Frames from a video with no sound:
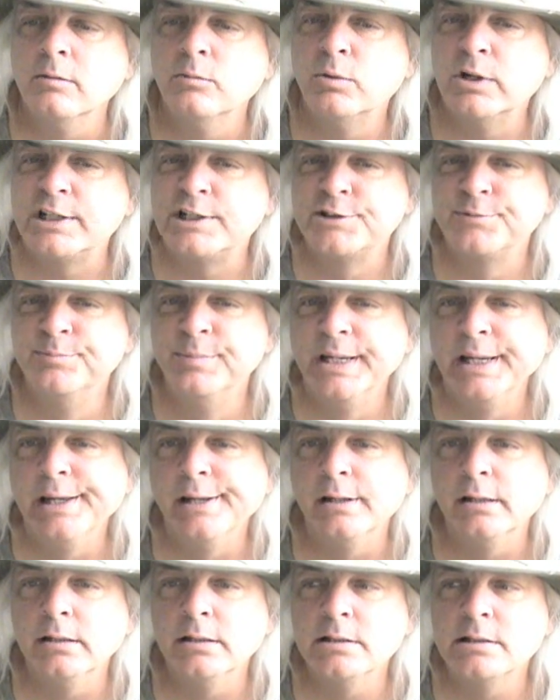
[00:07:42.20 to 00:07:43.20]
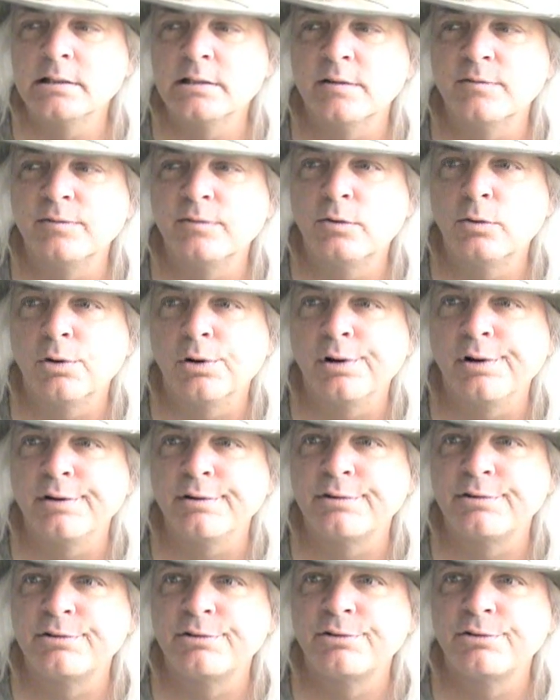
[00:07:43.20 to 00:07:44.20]
Which means, of
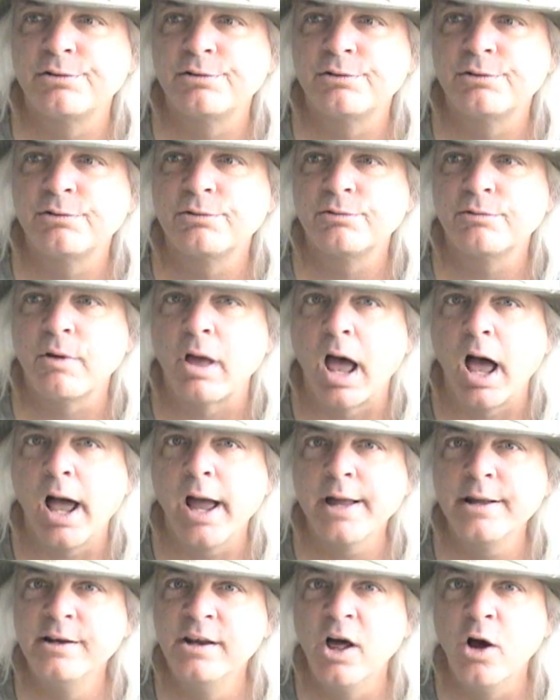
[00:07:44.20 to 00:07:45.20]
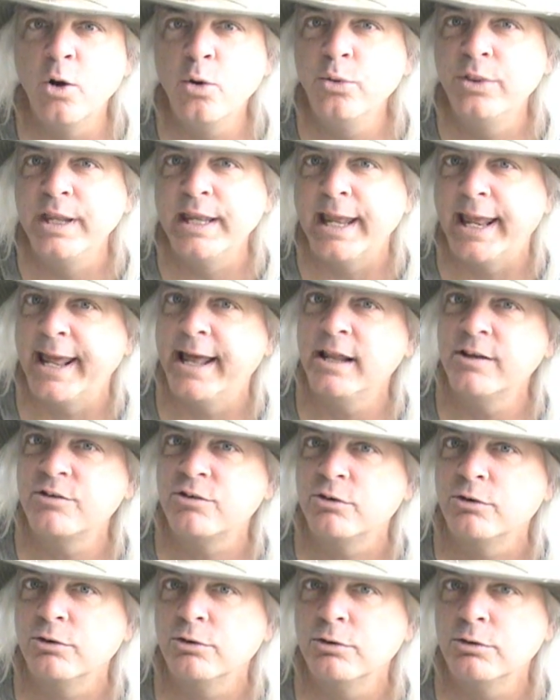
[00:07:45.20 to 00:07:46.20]
course, I know the
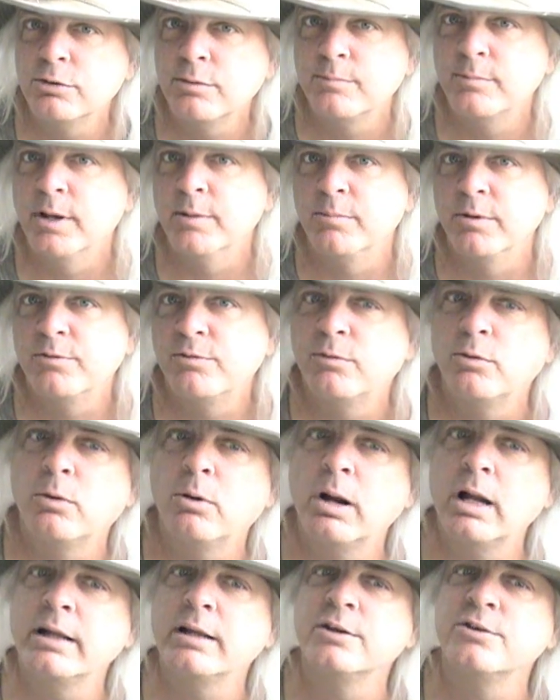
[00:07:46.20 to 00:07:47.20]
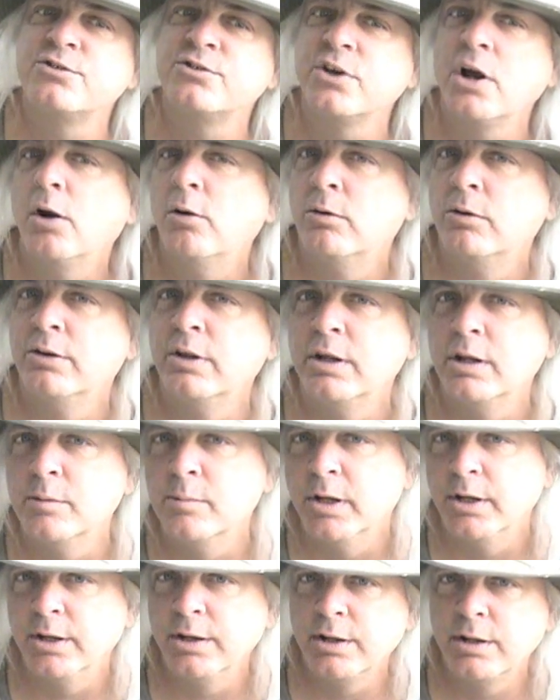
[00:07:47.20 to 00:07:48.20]
answer, but before I can share it with
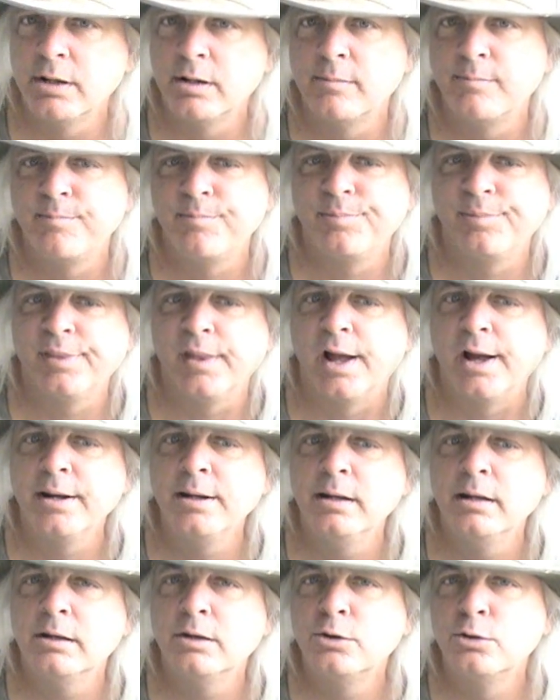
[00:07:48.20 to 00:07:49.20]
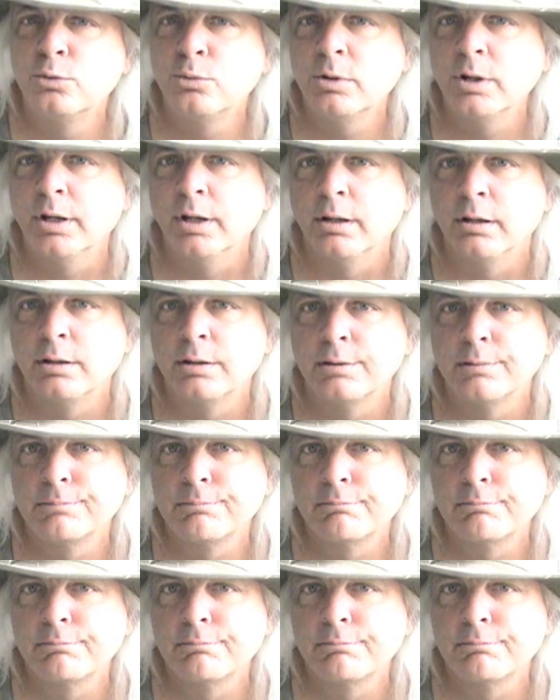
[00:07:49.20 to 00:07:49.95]
anybody, I need a drink.